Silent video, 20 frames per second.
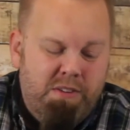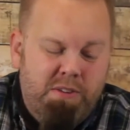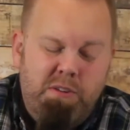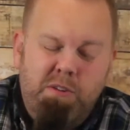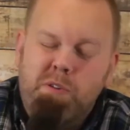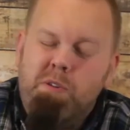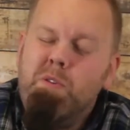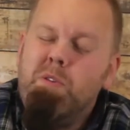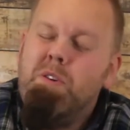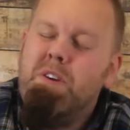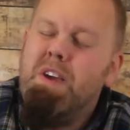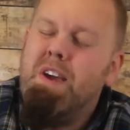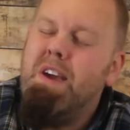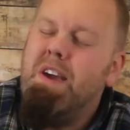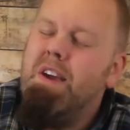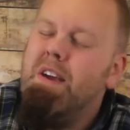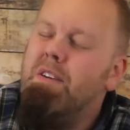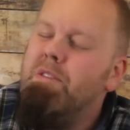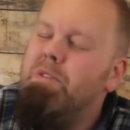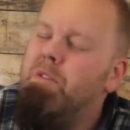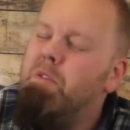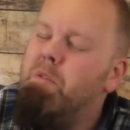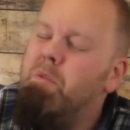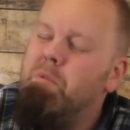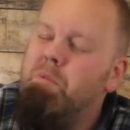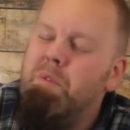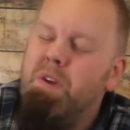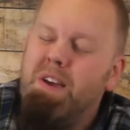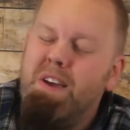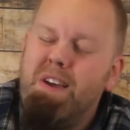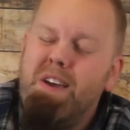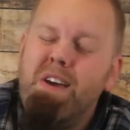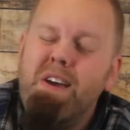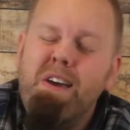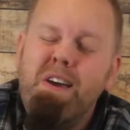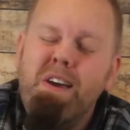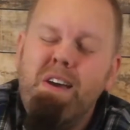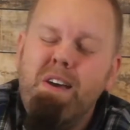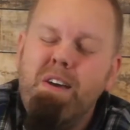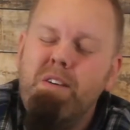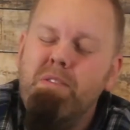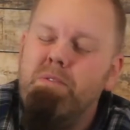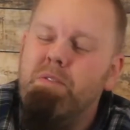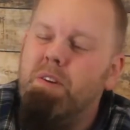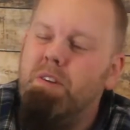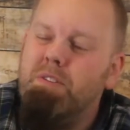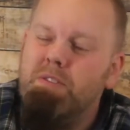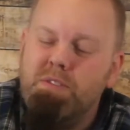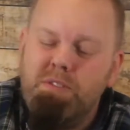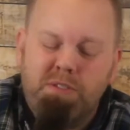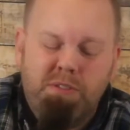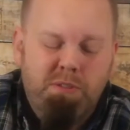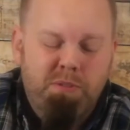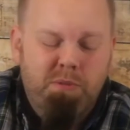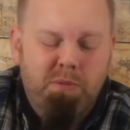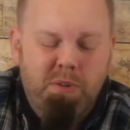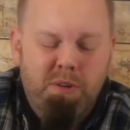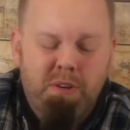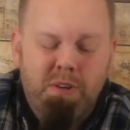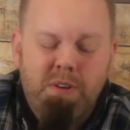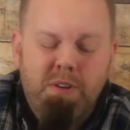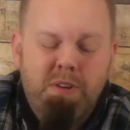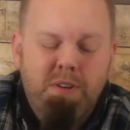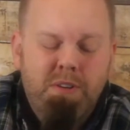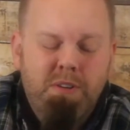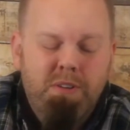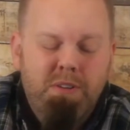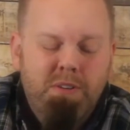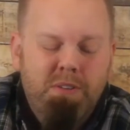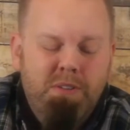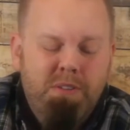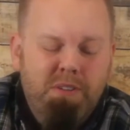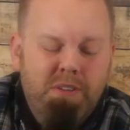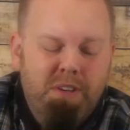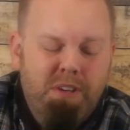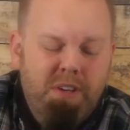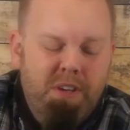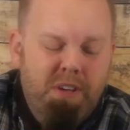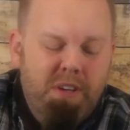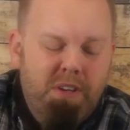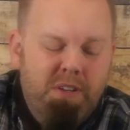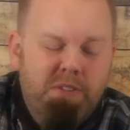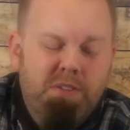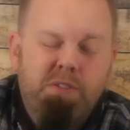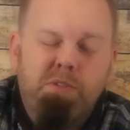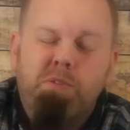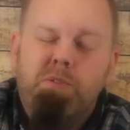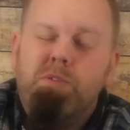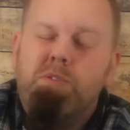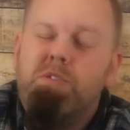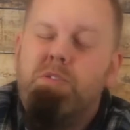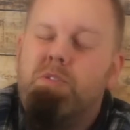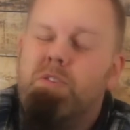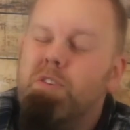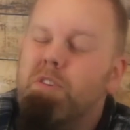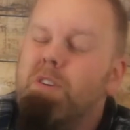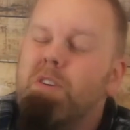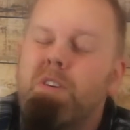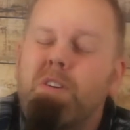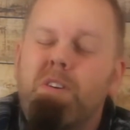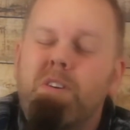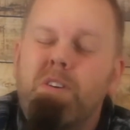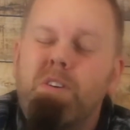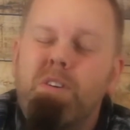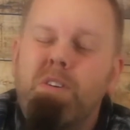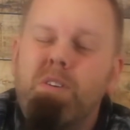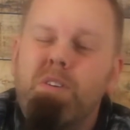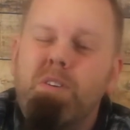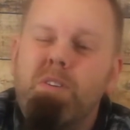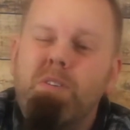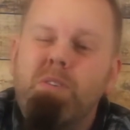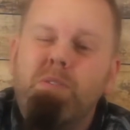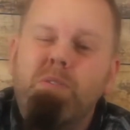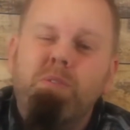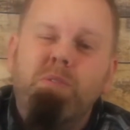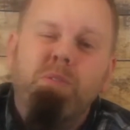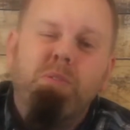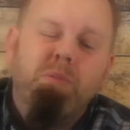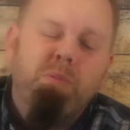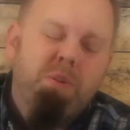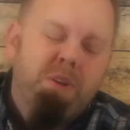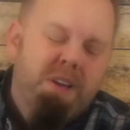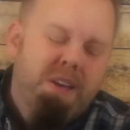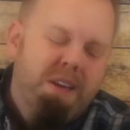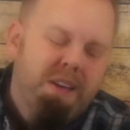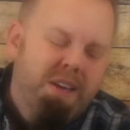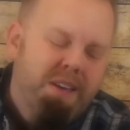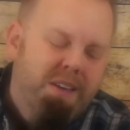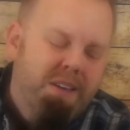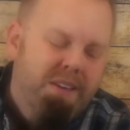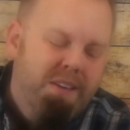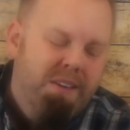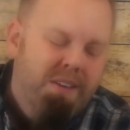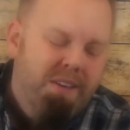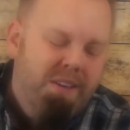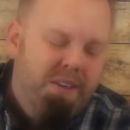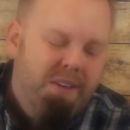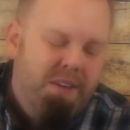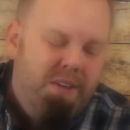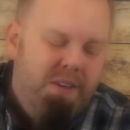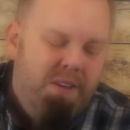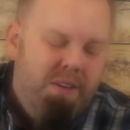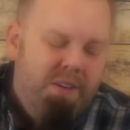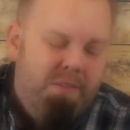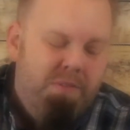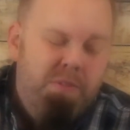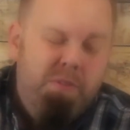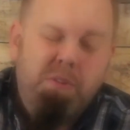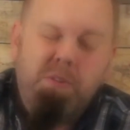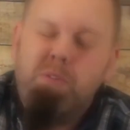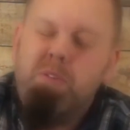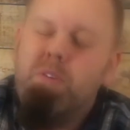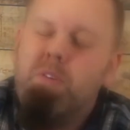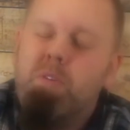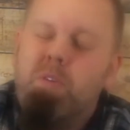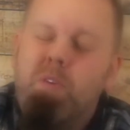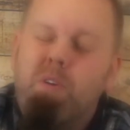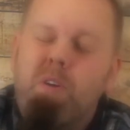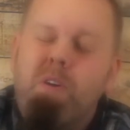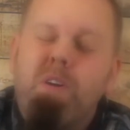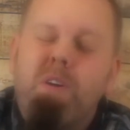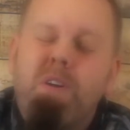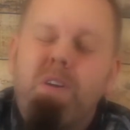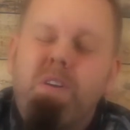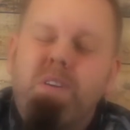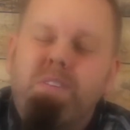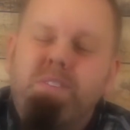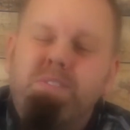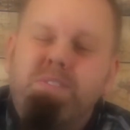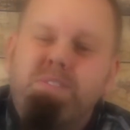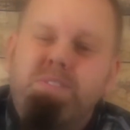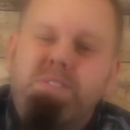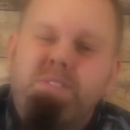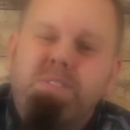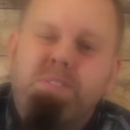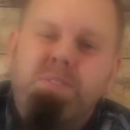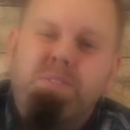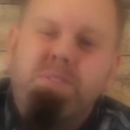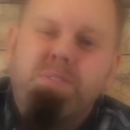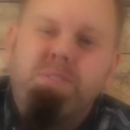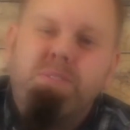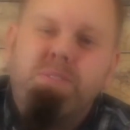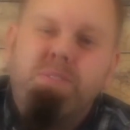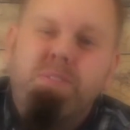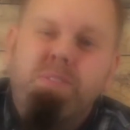You came from heaven to earth to show the way, from the cross to the